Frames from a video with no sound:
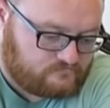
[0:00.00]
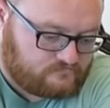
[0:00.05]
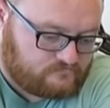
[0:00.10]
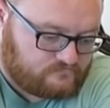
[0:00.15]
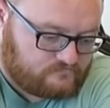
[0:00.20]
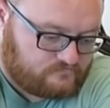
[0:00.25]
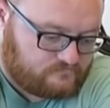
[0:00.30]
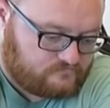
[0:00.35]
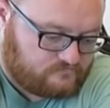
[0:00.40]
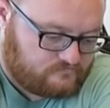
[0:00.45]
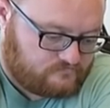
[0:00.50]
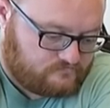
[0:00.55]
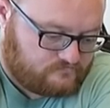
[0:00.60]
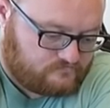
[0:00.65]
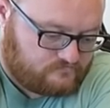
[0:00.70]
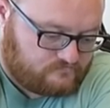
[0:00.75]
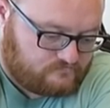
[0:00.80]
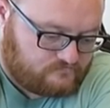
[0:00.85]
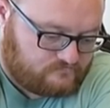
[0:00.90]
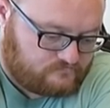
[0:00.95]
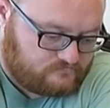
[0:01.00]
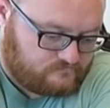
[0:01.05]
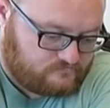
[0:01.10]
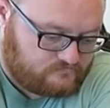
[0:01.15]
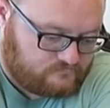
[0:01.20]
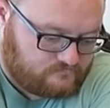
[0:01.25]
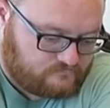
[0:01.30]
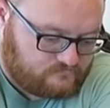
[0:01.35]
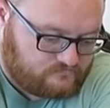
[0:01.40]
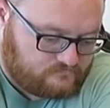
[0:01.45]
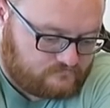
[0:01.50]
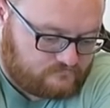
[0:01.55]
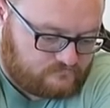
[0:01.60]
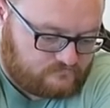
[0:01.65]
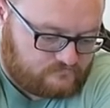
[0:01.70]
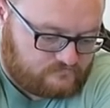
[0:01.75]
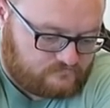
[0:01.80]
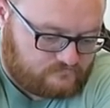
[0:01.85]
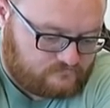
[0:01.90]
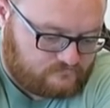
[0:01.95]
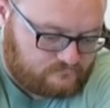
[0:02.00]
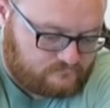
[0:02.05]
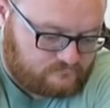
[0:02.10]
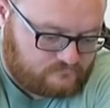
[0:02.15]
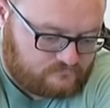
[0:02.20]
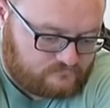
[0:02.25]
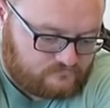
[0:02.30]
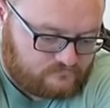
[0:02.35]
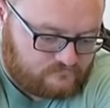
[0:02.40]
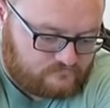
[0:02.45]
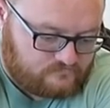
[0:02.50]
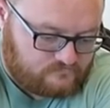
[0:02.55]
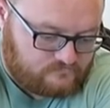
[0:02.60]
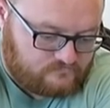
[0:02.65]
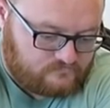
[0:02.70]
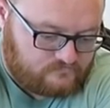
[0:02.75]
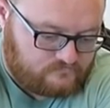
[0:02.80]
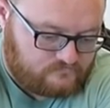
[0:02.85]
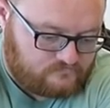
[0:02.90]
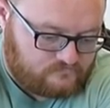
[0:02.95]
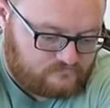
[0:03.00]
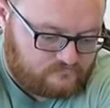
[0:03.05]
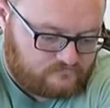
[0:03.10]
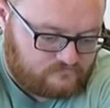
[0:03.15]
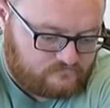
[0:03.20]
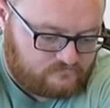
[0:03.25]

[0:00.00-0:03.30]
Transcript: The person shown says nothing.